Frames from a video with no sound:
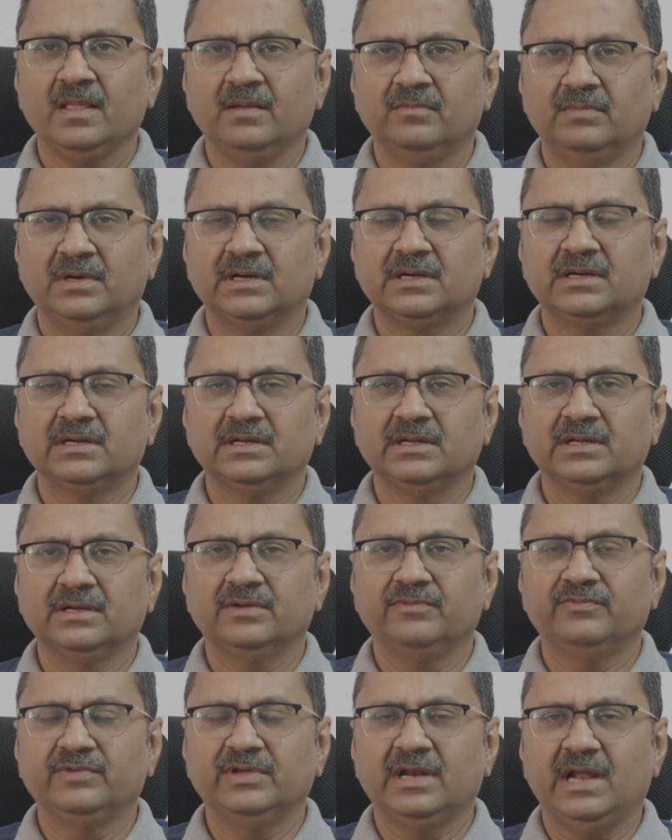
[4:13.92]
but
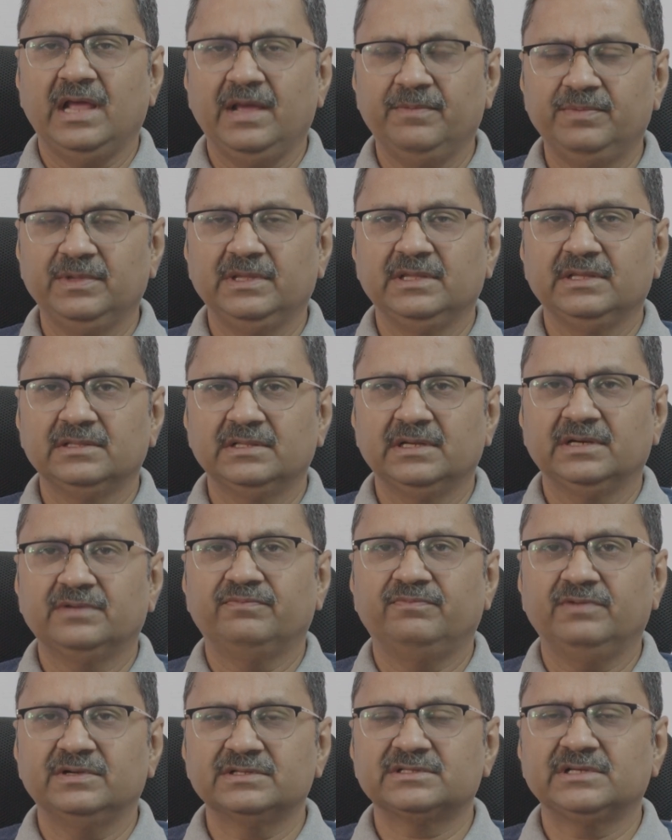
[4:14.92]
uh, we are happy that
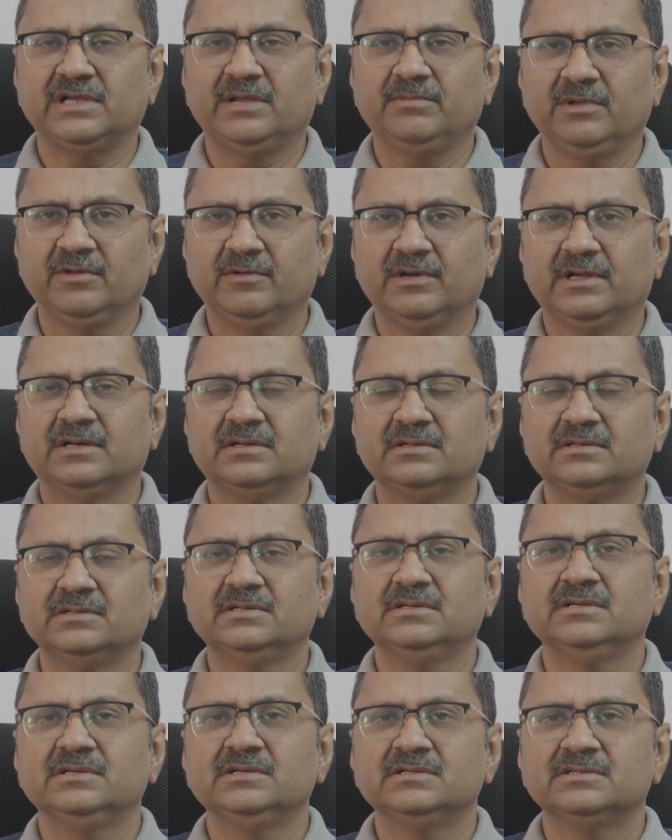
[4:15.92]
first time ever
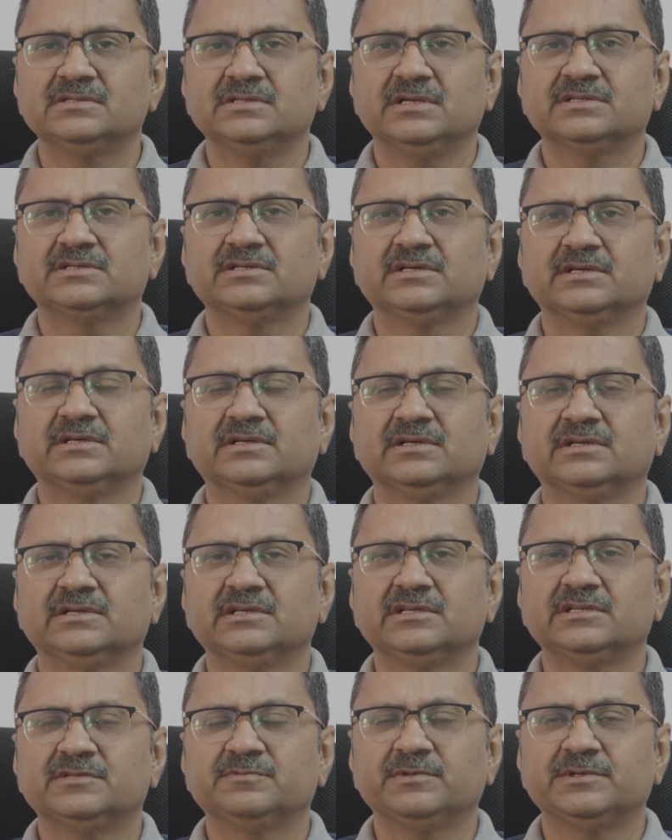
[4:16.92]
such a
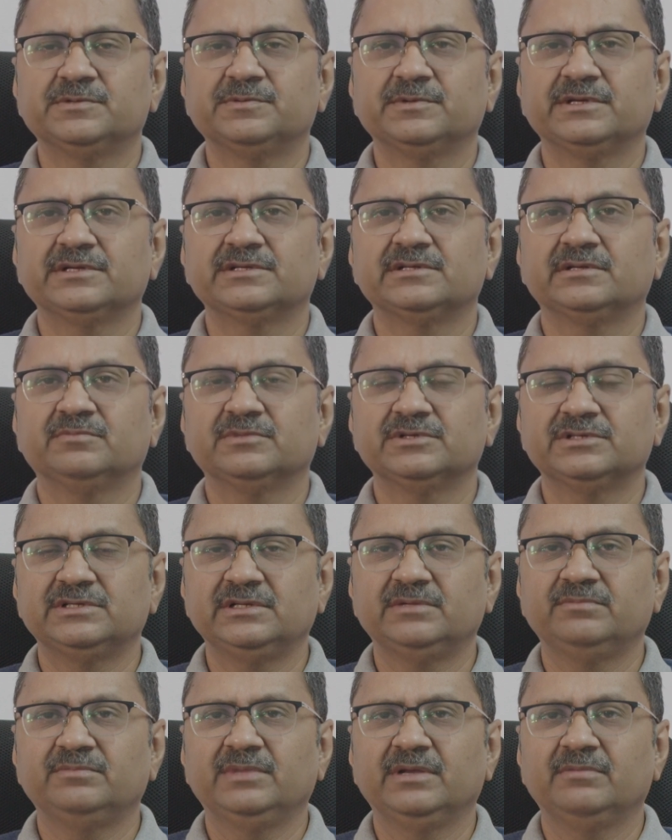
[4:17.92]
specification
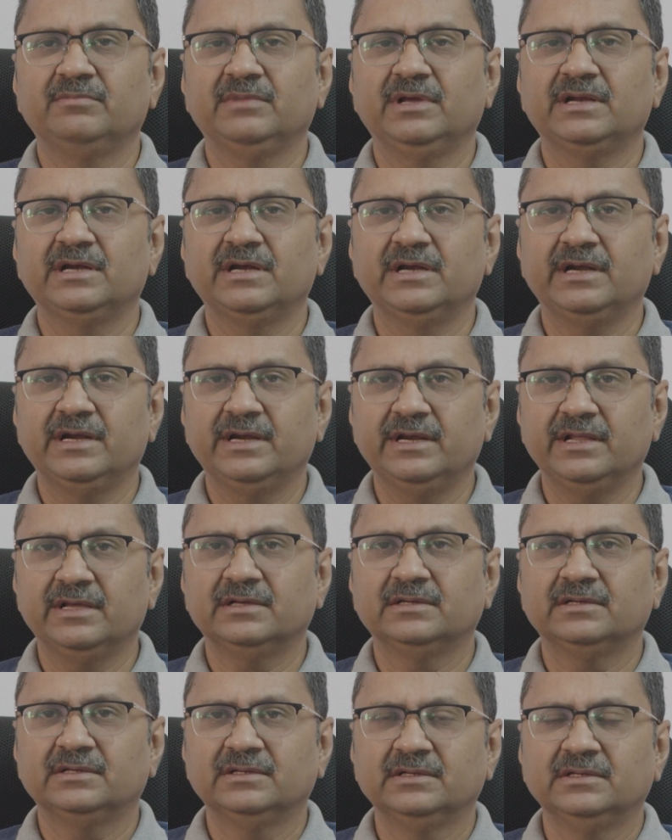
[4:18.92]
machine being made in india
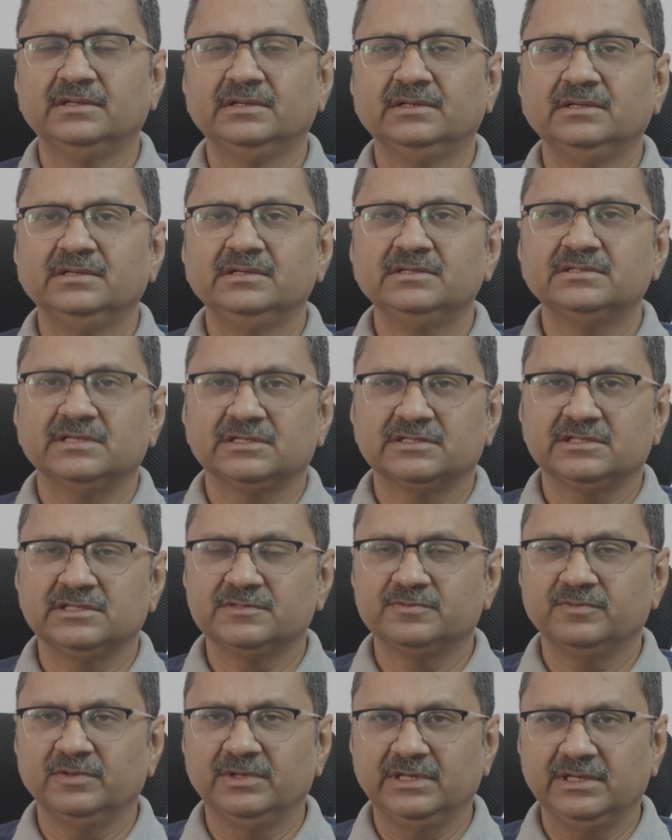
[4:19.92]

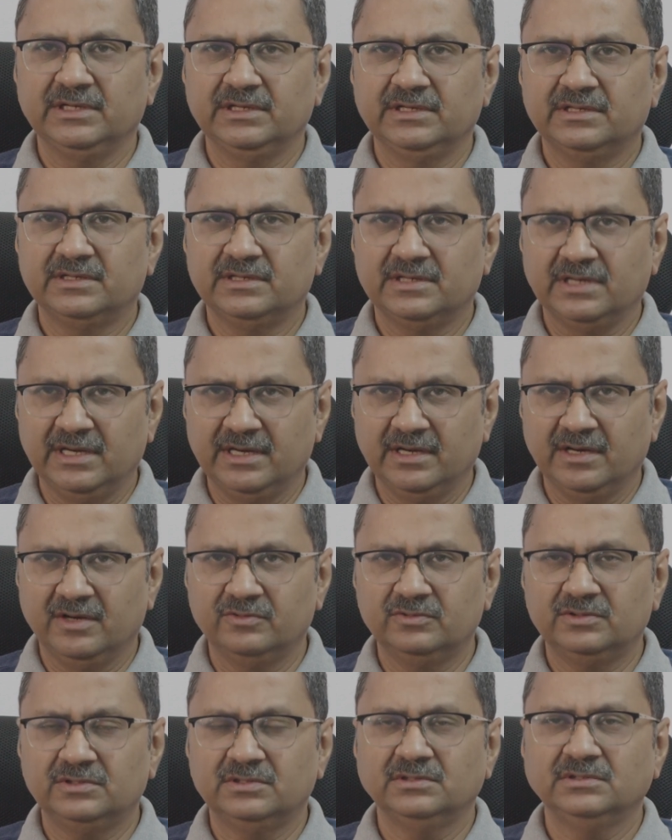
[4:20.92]
successfully tried
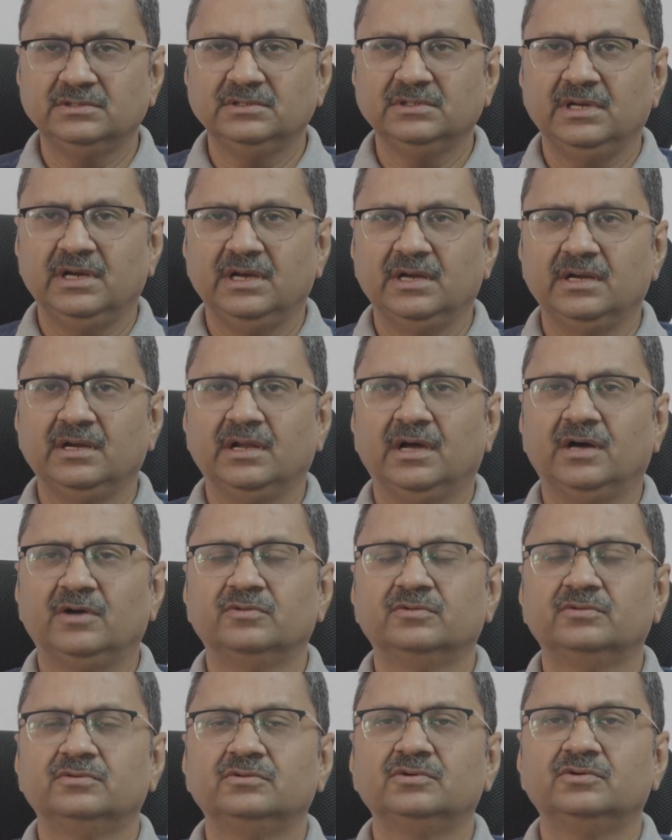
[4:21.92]
out and
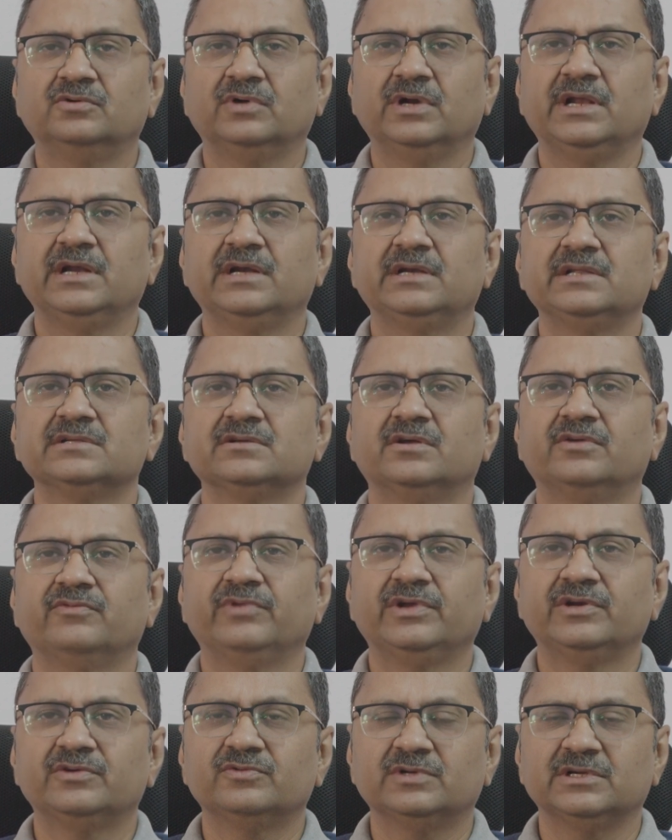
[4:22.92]
now today it is on
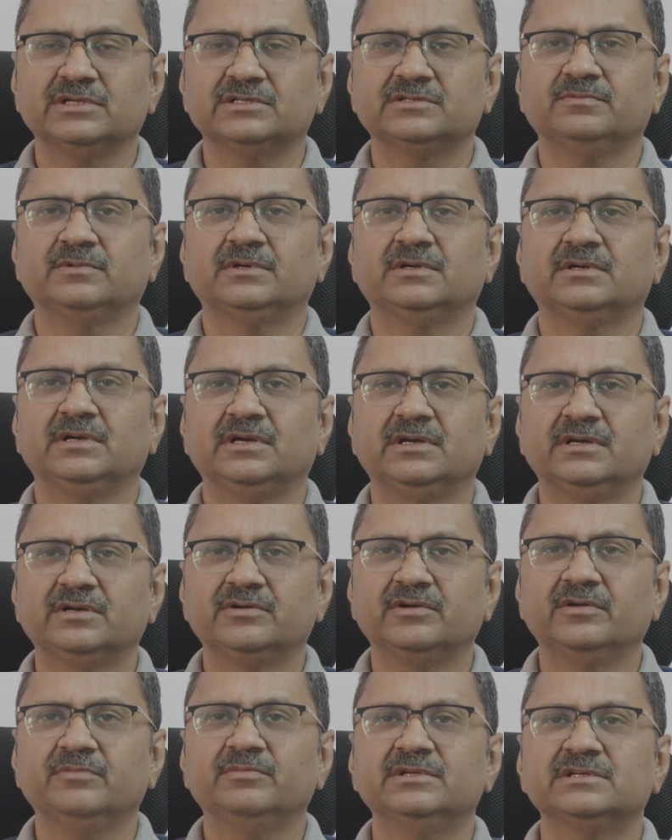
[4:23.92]
way to customer and
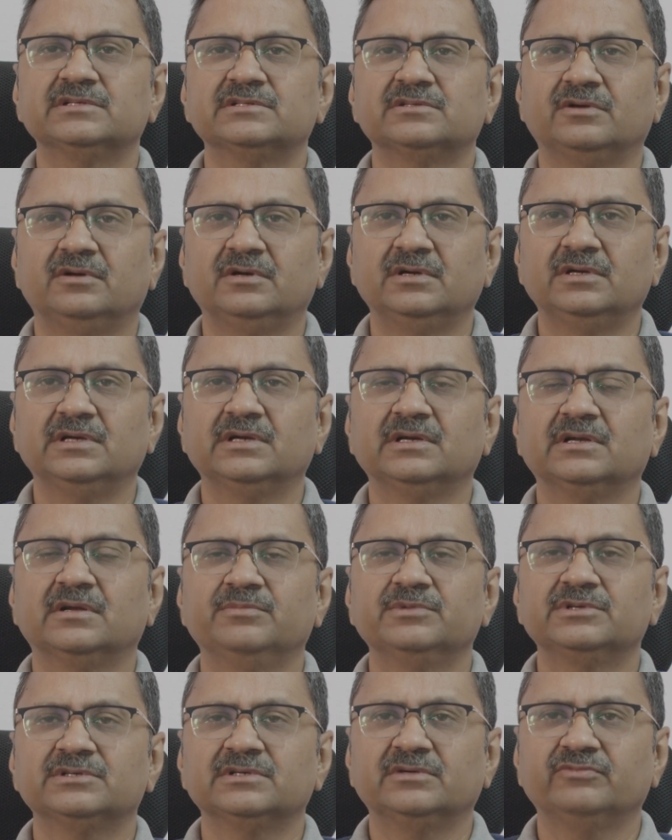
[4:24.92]
it will be installed and
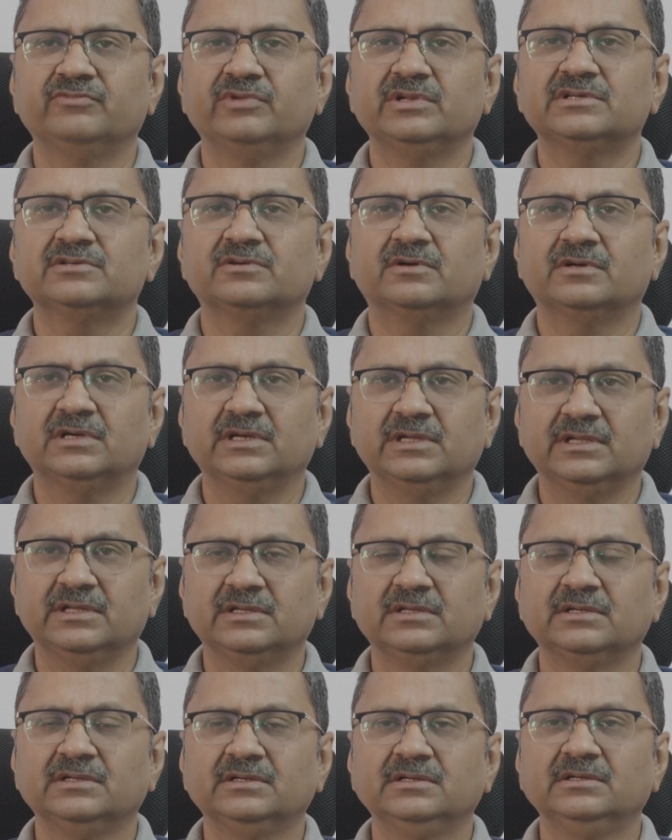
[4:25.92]
commissioned very shortly
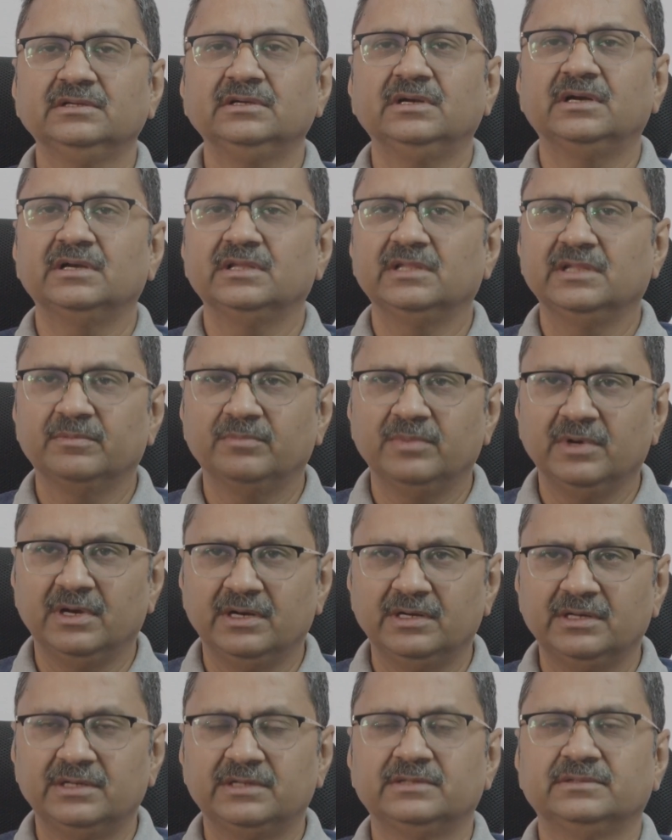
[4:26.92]
at their
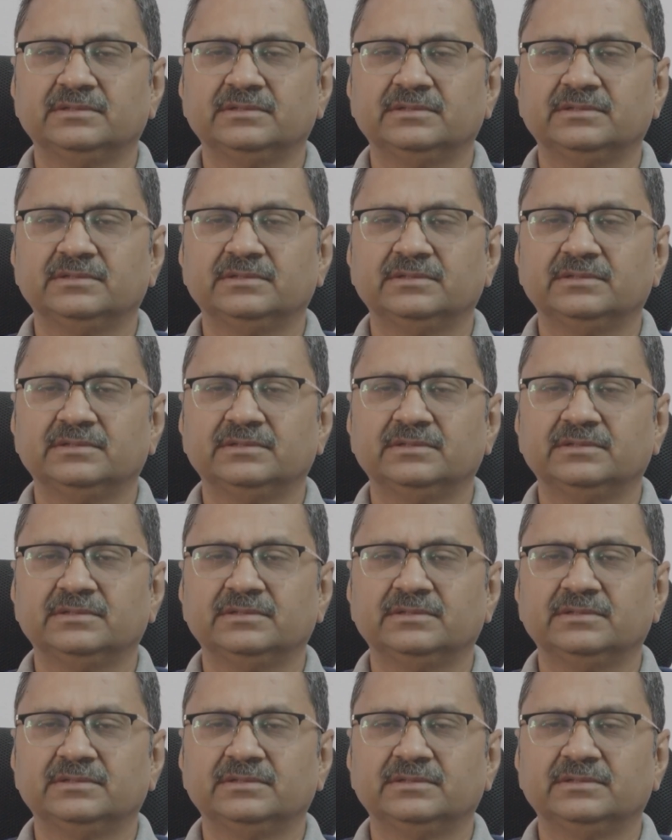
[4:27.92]
plant